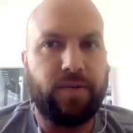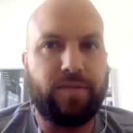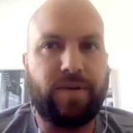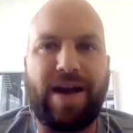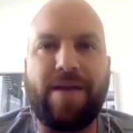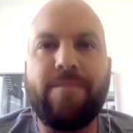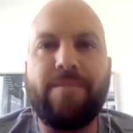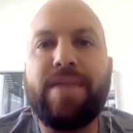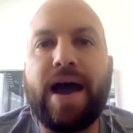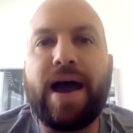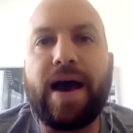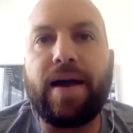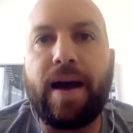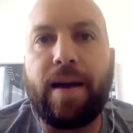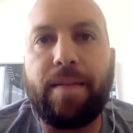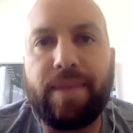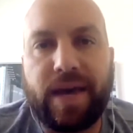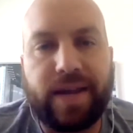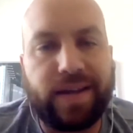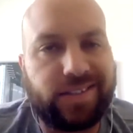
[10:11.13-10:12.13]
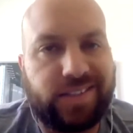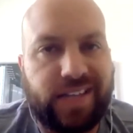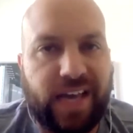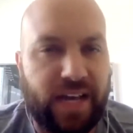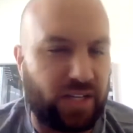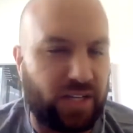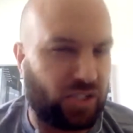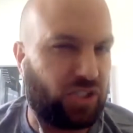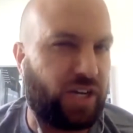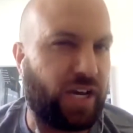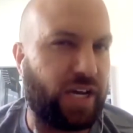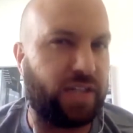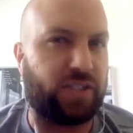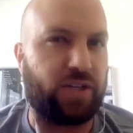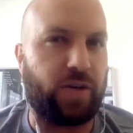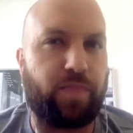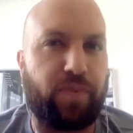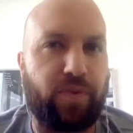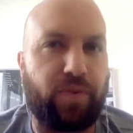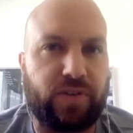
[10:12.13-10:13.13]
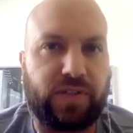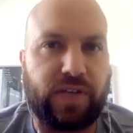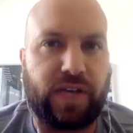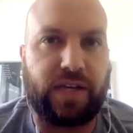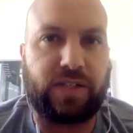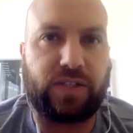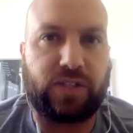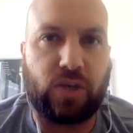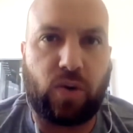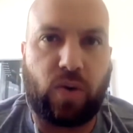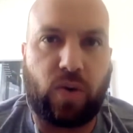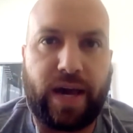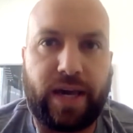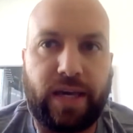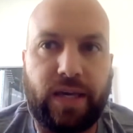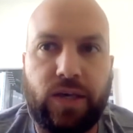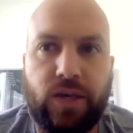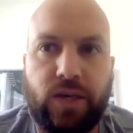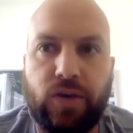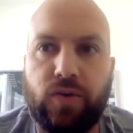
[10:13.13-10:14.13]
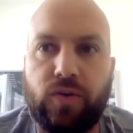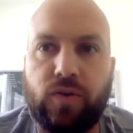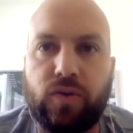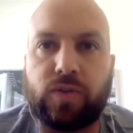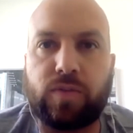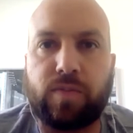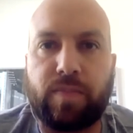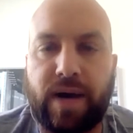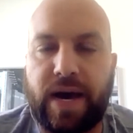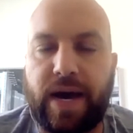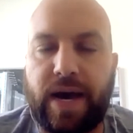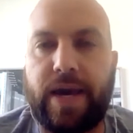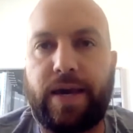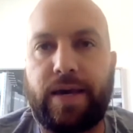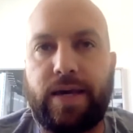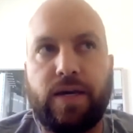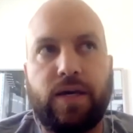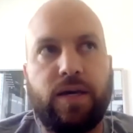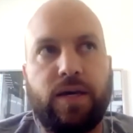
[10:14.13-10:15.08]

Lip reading: I'm not a status chaser per se. So I use my